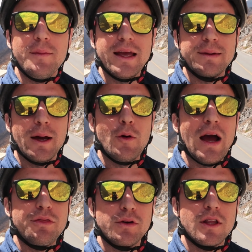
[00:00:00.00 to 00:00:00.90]
making my
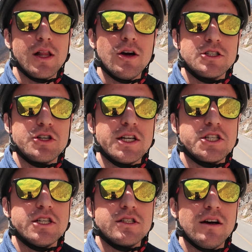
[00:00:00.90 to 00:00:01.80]
way through the lower
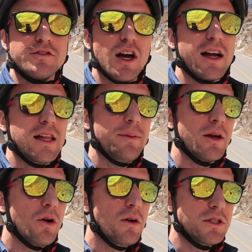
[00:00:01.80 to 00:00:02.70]
stretches of Tiger
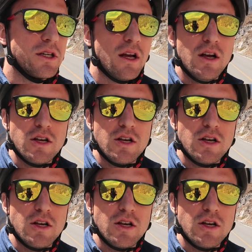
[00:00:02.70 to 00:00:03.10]
Leaping Gorge.